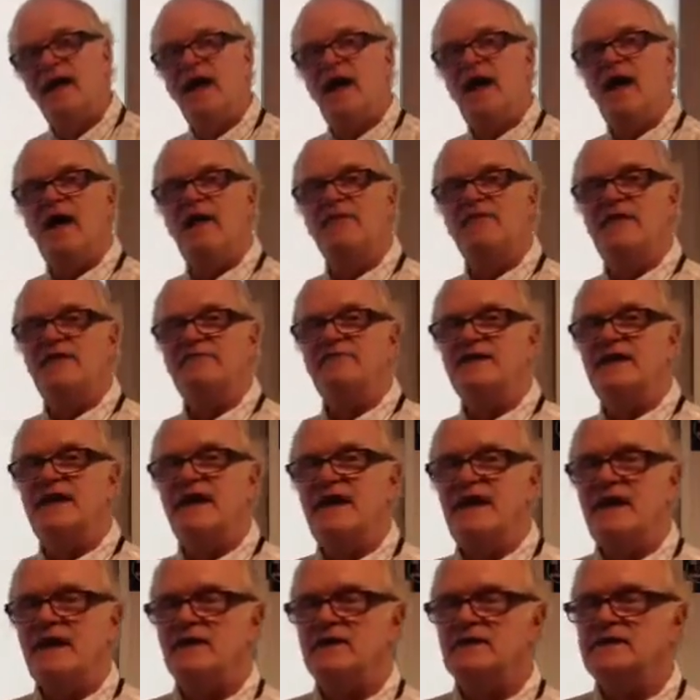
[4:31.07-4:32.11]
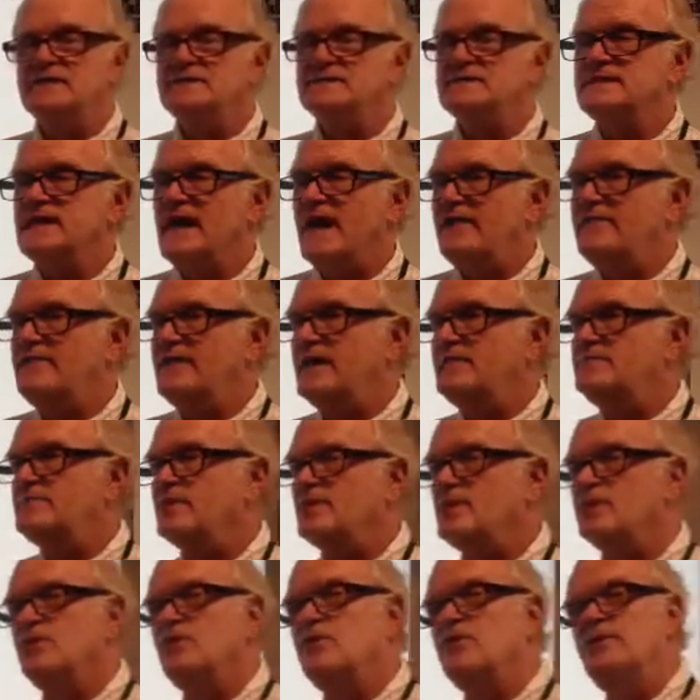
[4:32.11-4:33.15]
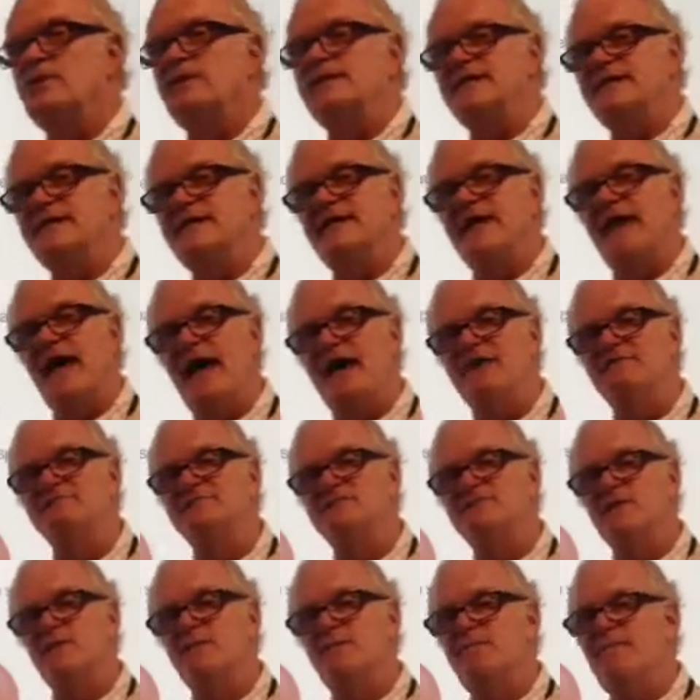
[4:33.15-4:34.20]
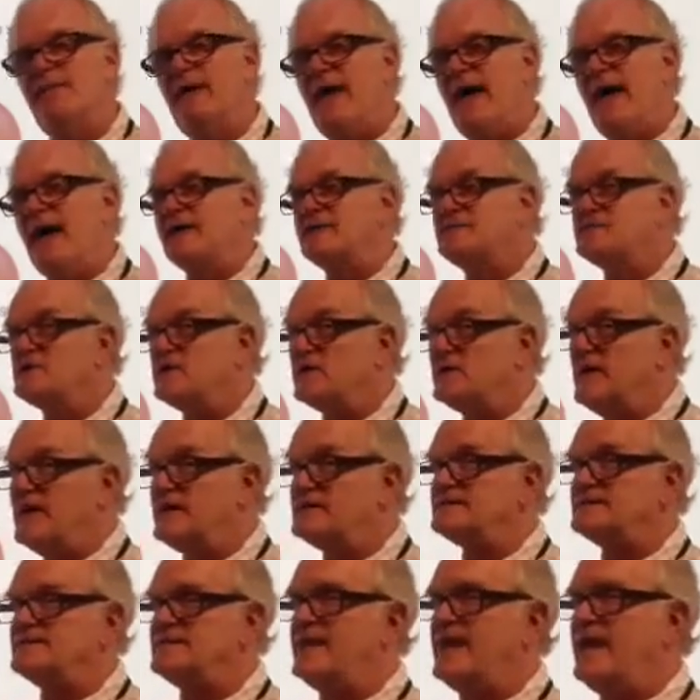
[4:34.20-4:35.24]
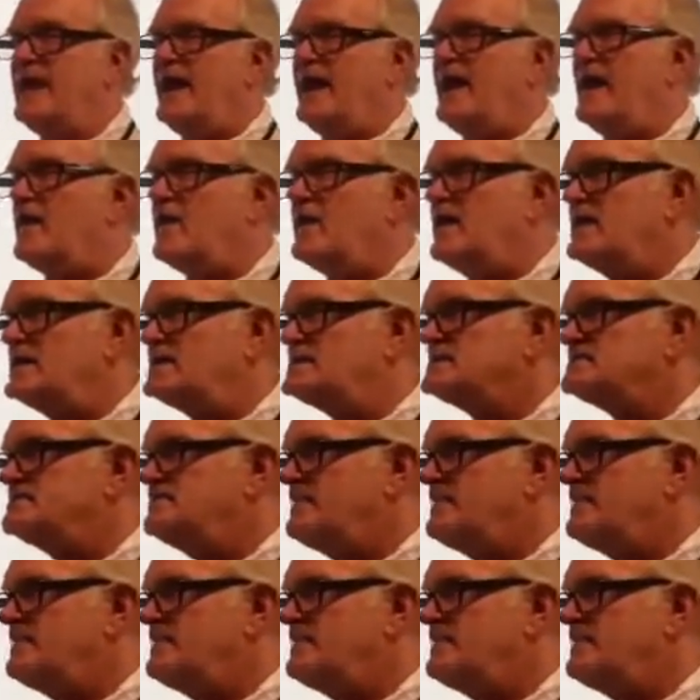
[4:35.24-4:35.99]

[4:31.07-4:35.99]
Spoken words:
that the air inside that balloon did have some mass. So yes, the air is